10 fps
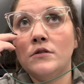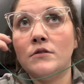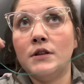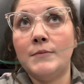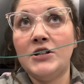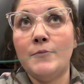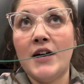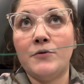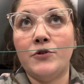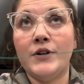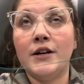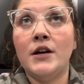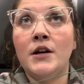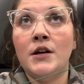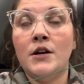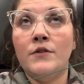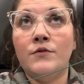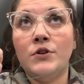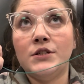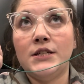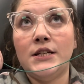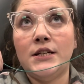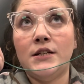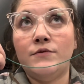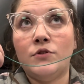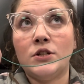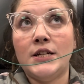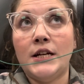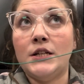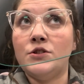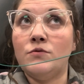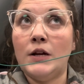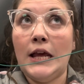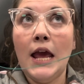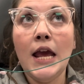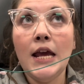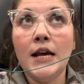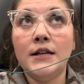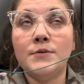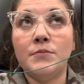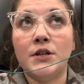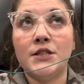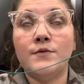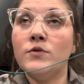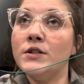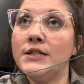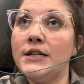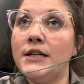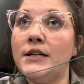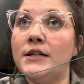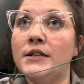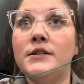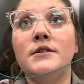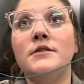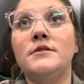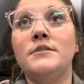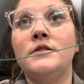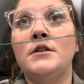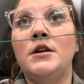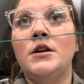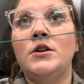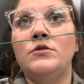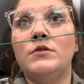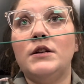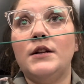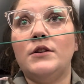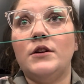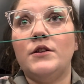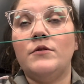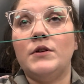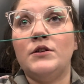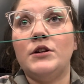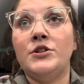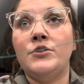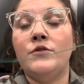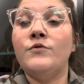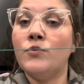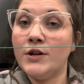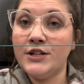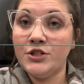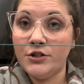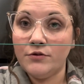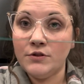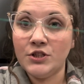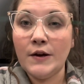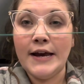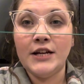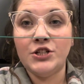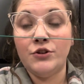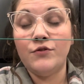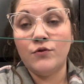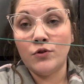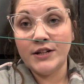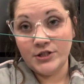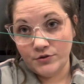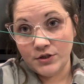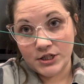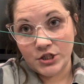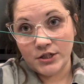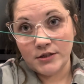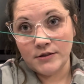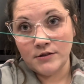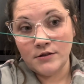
let me do math real quick. 14 and 14 is 28, plus 14 is 29, 30, 31, 32, 42. So I could do 42 stitches,